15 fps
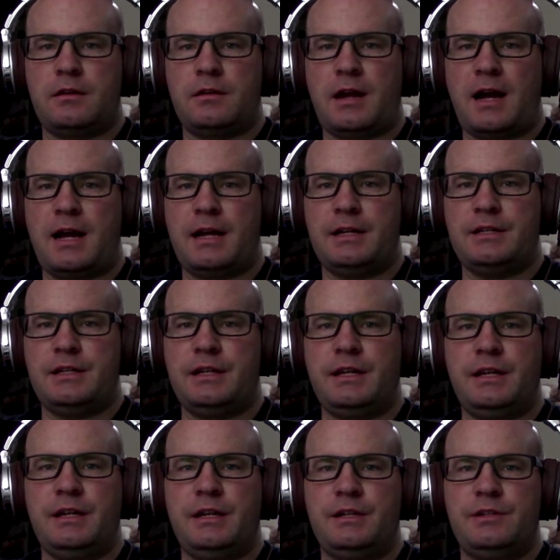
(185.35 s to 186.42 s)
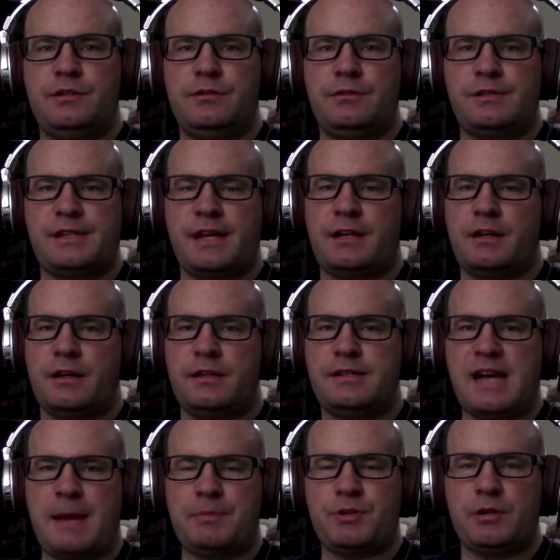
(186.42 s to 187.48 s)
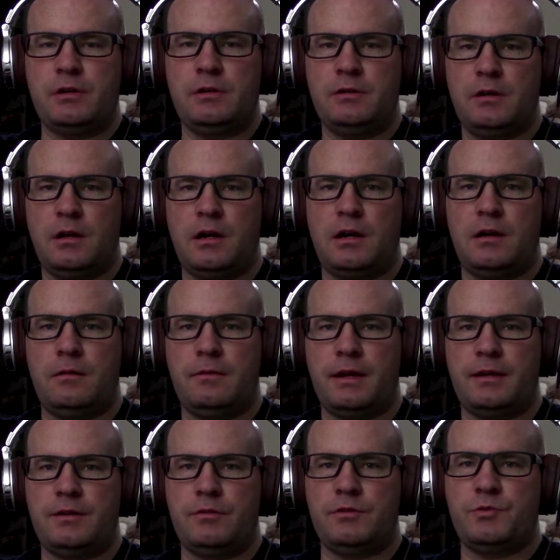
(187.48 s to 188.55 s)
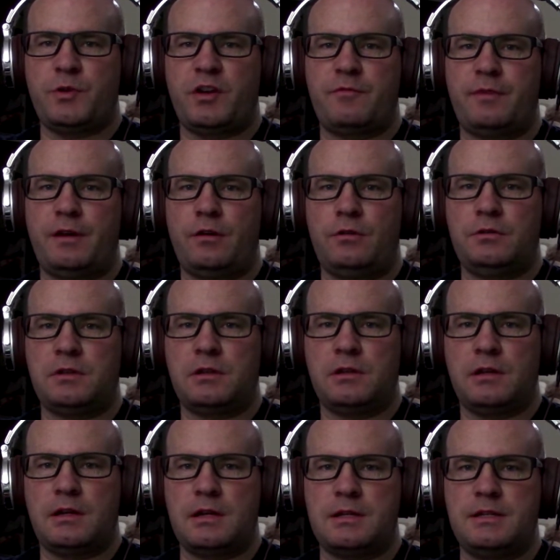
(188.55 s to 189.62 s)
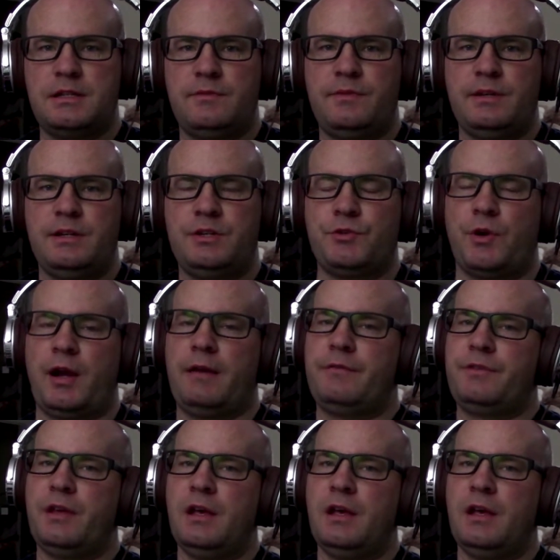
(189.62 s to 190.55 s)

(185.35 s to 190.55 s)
IDE to SATA adapter and use one of my old DVD drives.